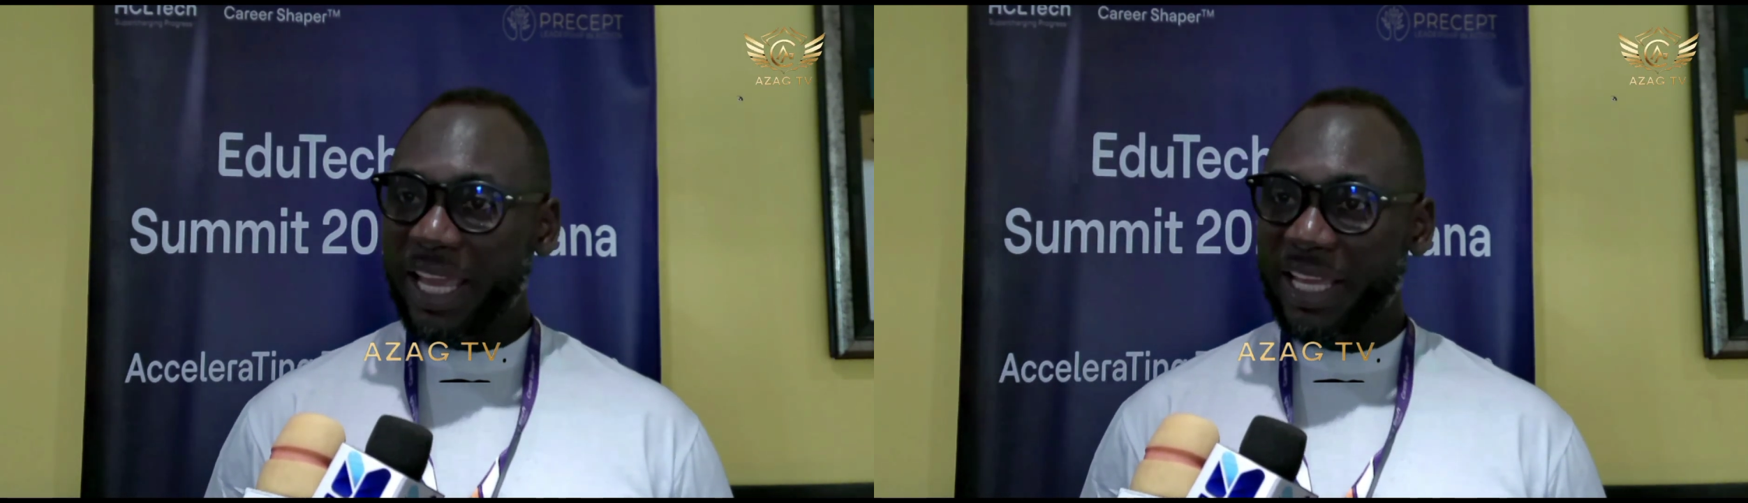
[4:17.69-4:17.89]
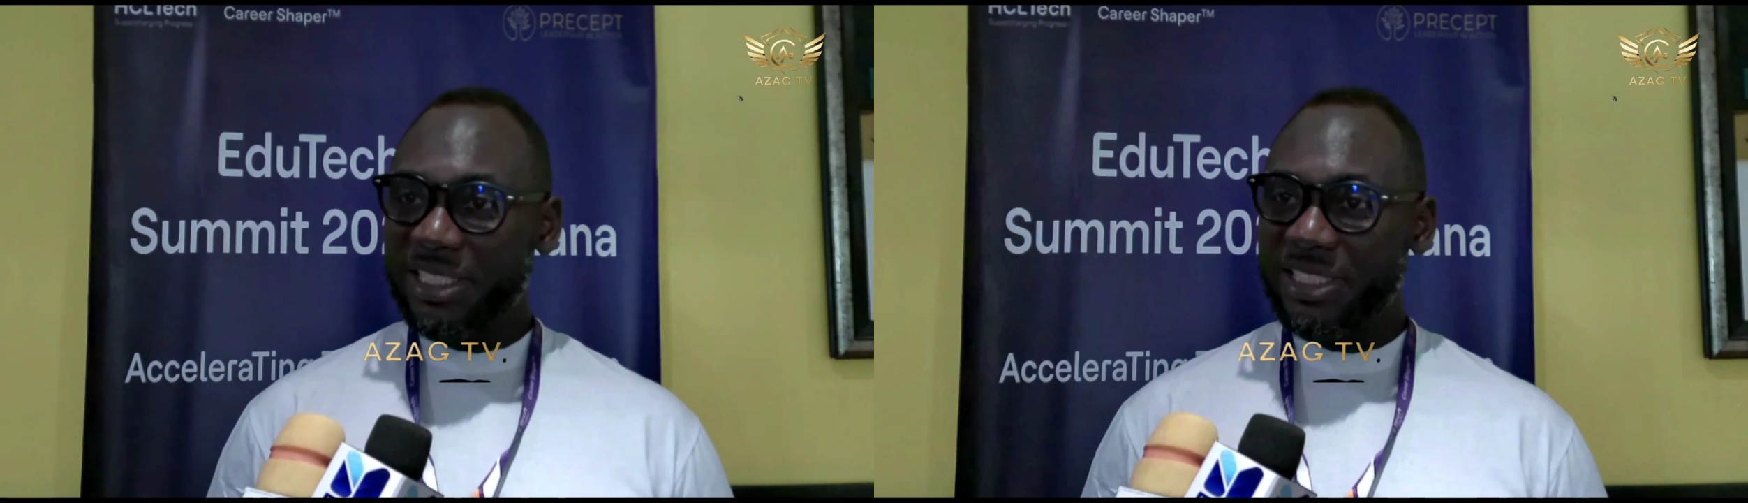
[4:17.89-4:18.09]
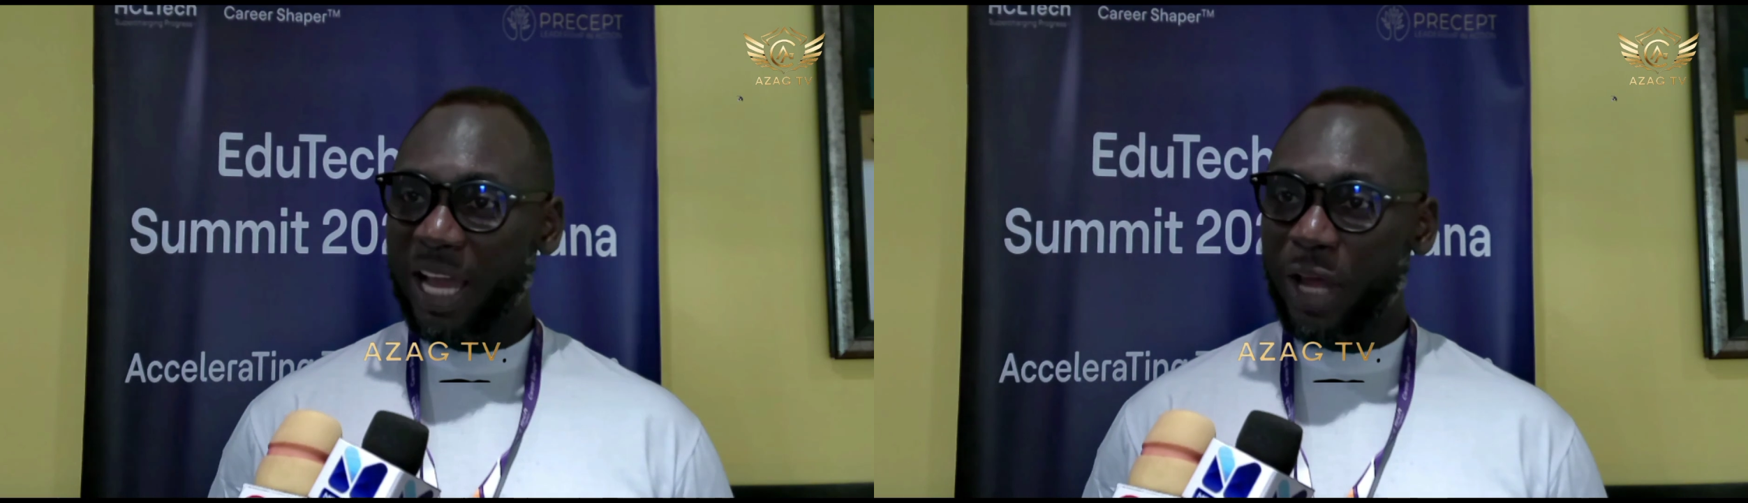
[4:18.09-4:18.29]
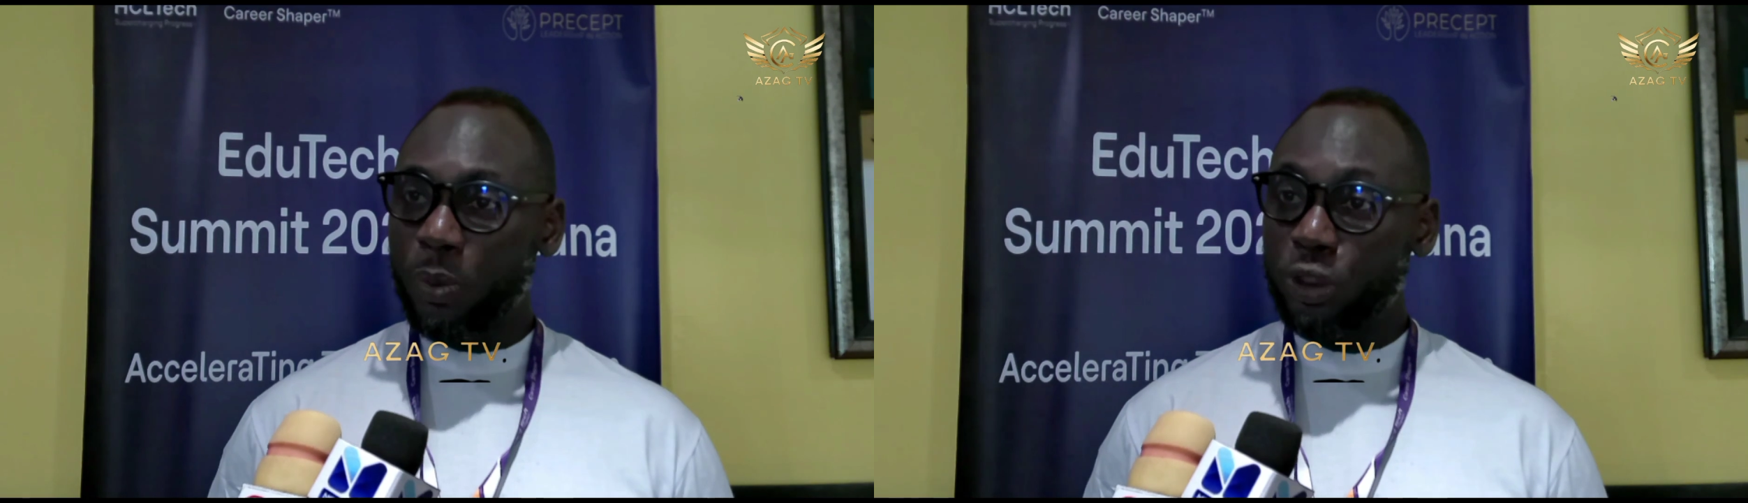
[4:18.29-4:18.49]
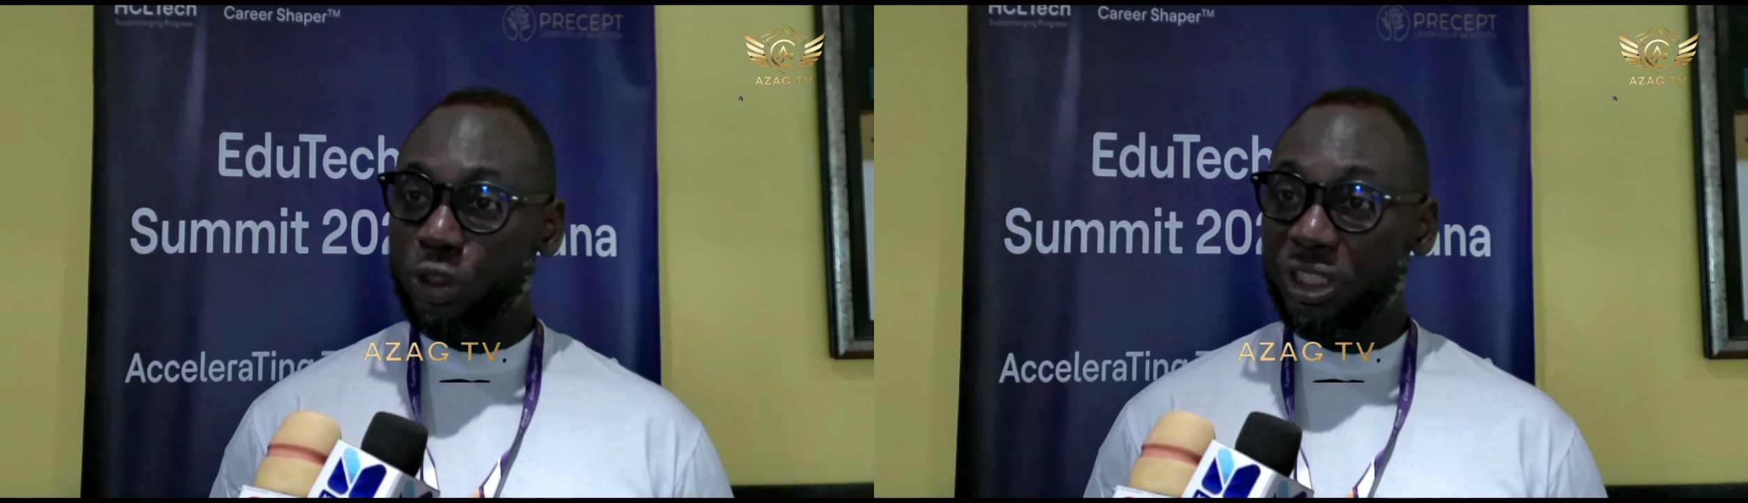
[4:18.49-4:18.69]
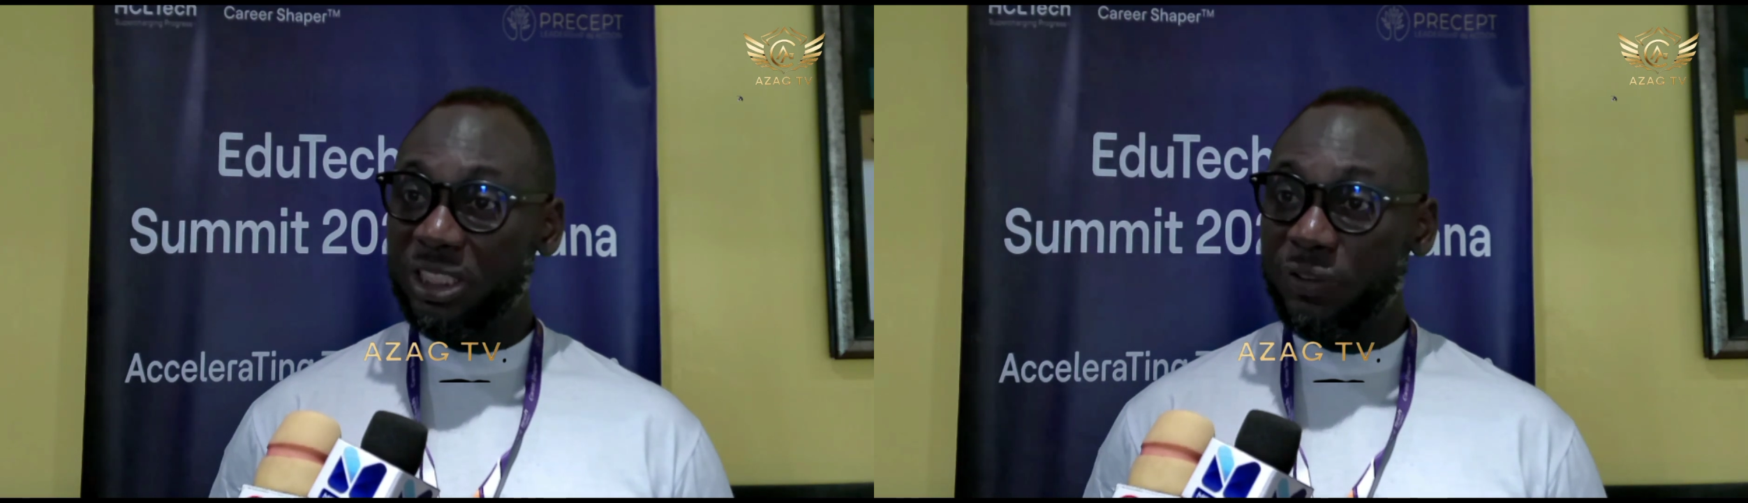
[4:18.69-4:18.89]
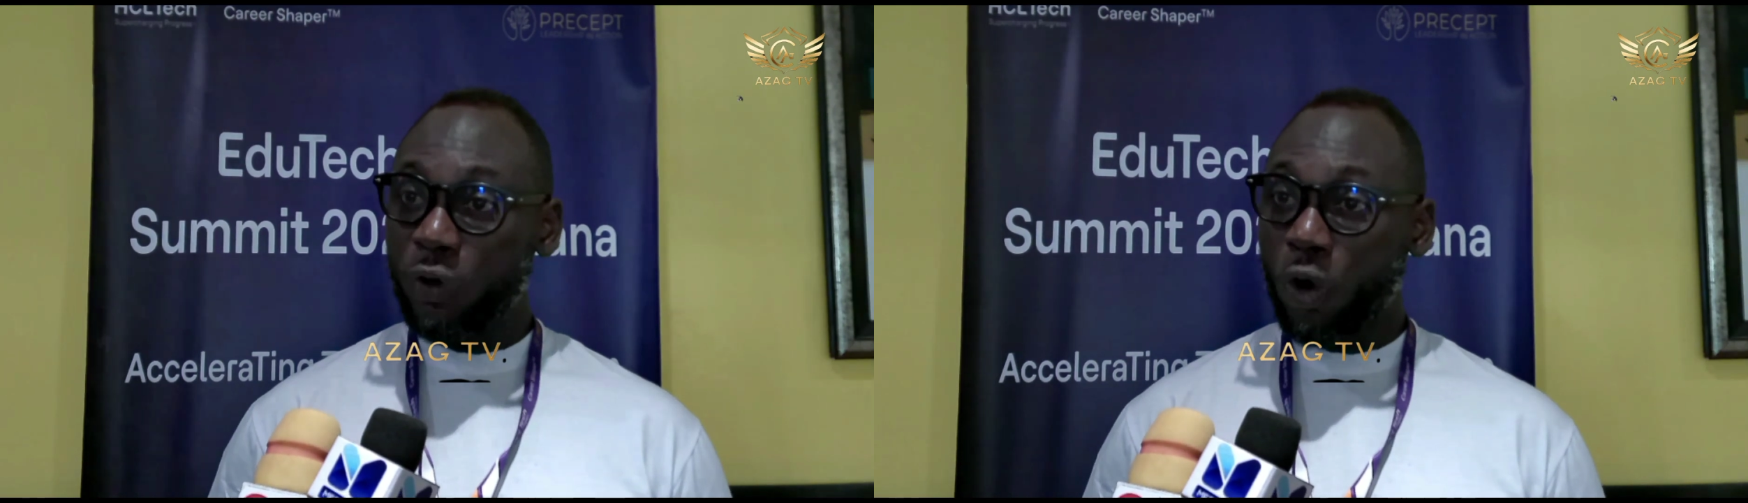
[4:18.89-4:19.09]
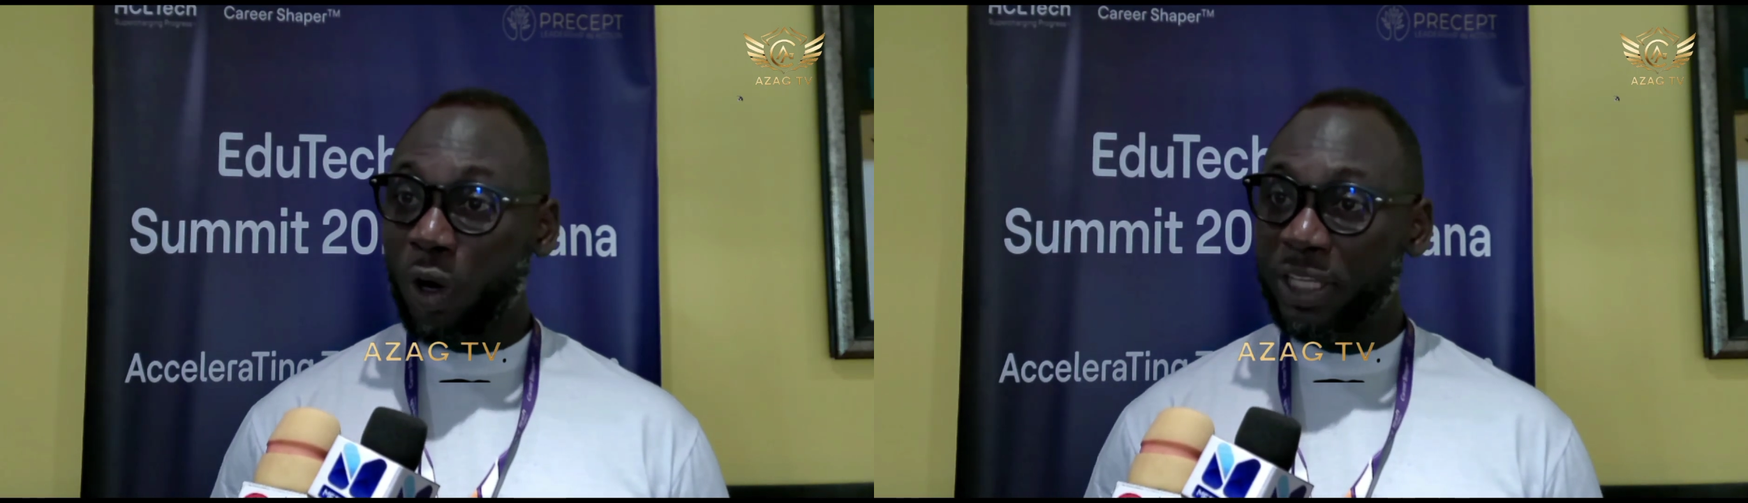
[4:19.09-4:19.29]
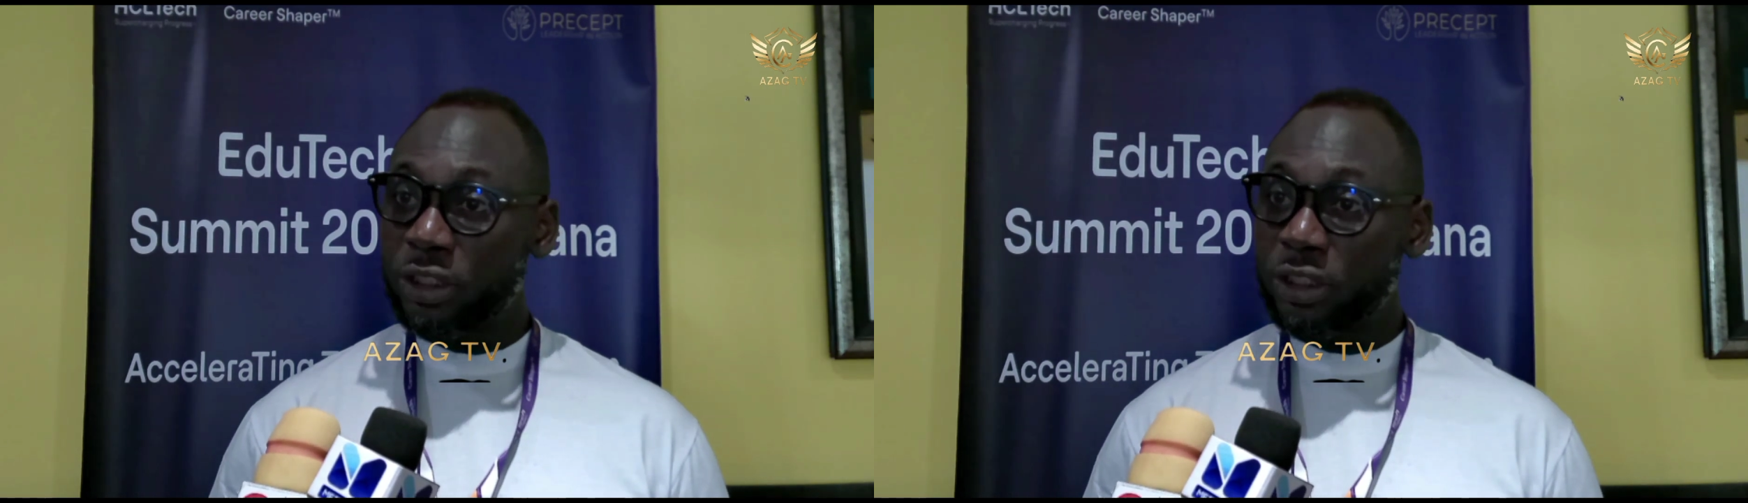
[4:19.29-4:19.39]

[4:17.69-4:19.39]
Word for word: is an opportunity for all.